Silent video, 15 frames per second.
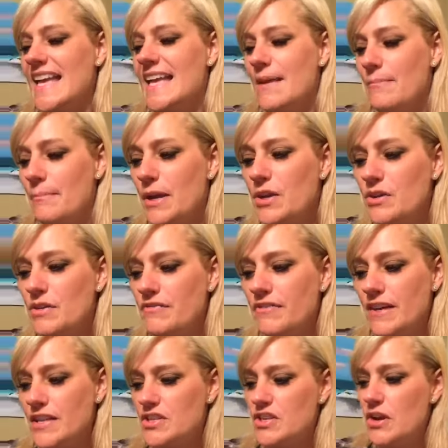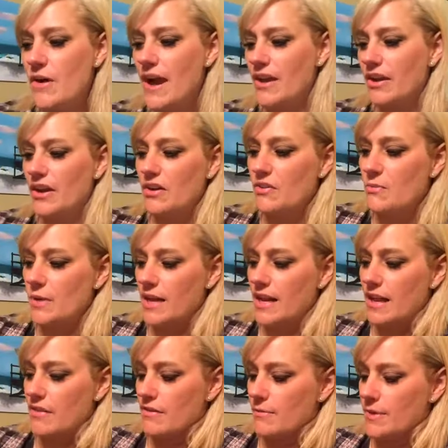Big girl friends know how to go to one
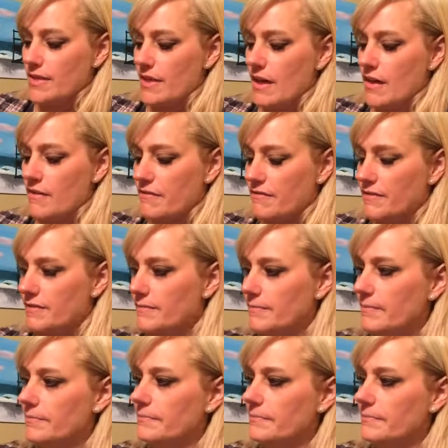another with love